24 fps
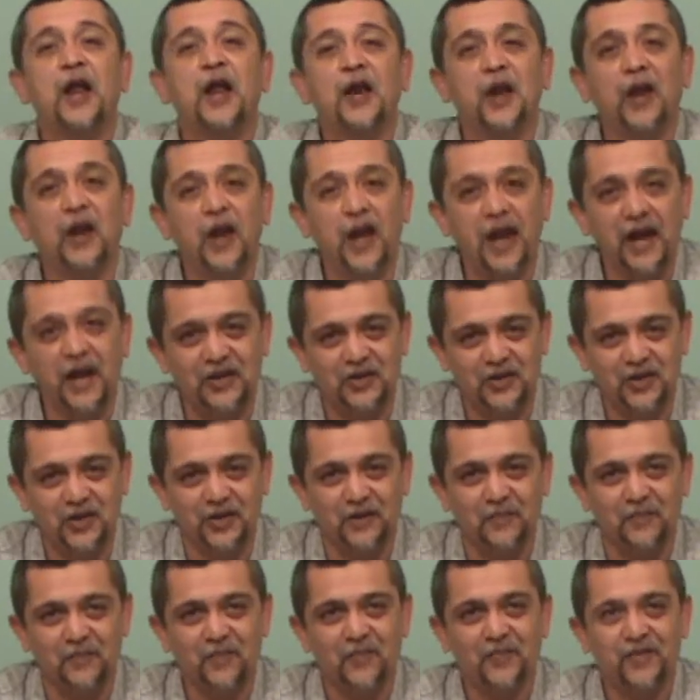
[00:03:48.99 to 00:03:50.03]

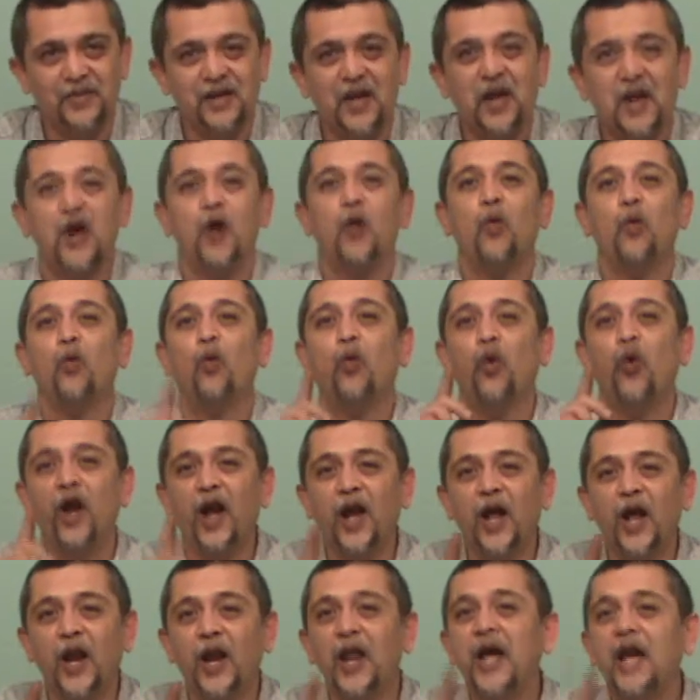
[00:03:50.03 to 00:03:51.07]
later.
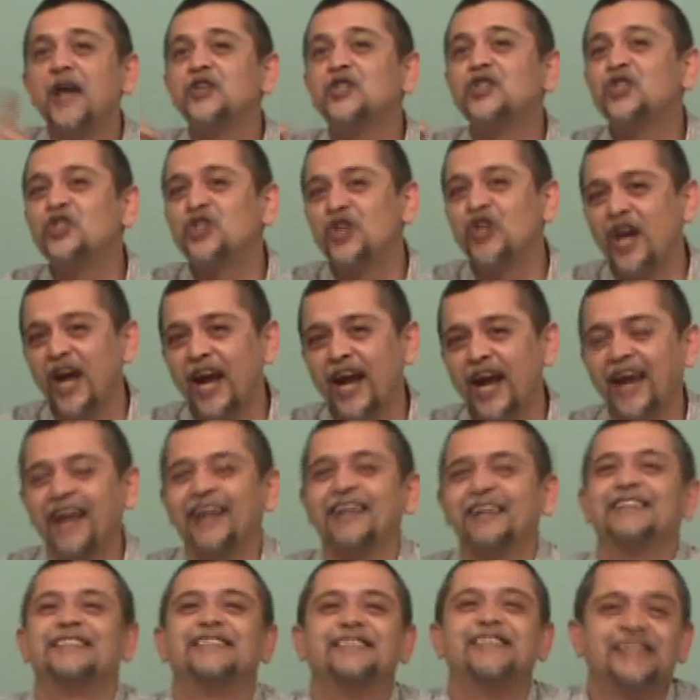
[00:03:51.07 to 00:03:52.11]
Will stay.